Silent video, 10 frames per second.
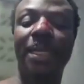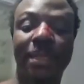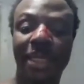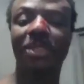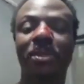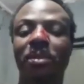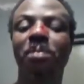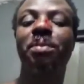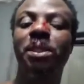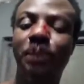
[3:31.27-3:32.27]
attention.
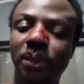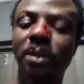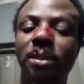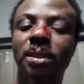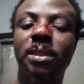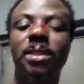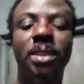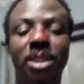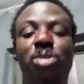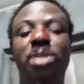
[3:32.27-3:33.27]
People,
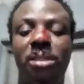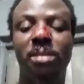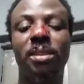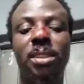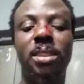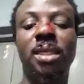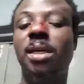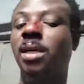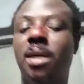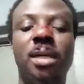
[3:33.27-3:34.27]
it is real.
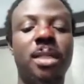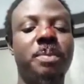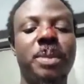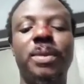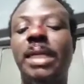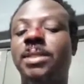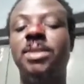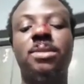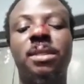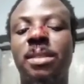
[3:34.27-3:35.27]
All the people I
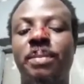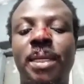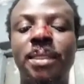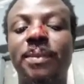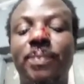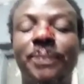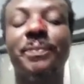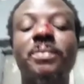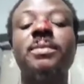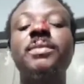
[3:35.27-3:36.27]
just talked about
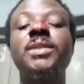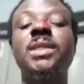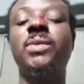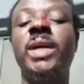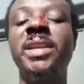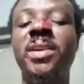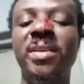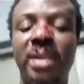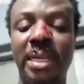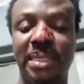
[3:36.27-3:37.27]
were
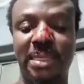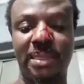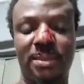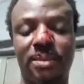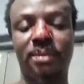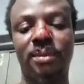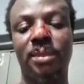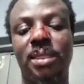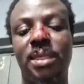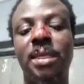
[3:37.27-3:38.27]
northerners.
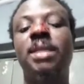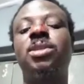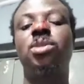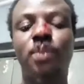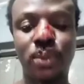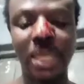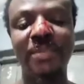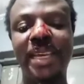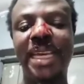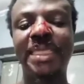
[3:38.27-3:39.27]
These people
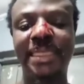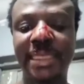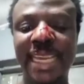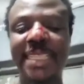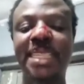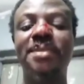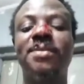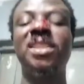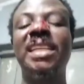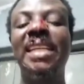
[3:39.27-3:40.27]
have entered
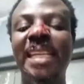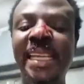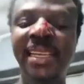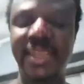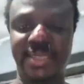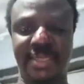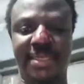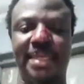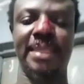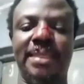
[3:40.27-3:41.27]
even Lagos
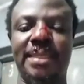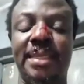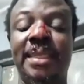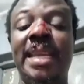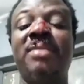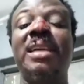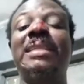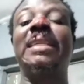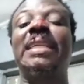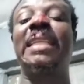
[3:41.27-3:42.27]
State. They have
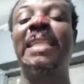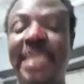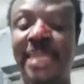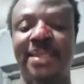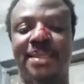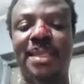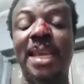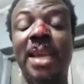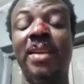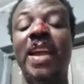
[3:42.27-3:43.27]
entered Lagos.
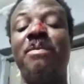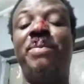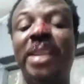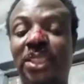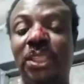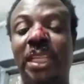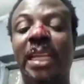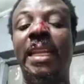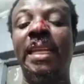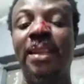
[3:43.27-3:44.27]
They have penetrated
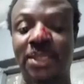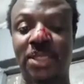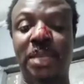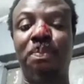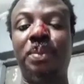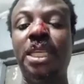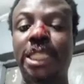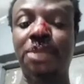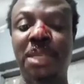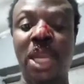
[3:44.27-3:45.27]
Lagos. They
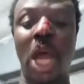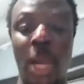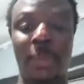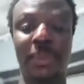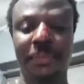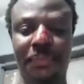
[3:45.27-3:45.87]
picked me up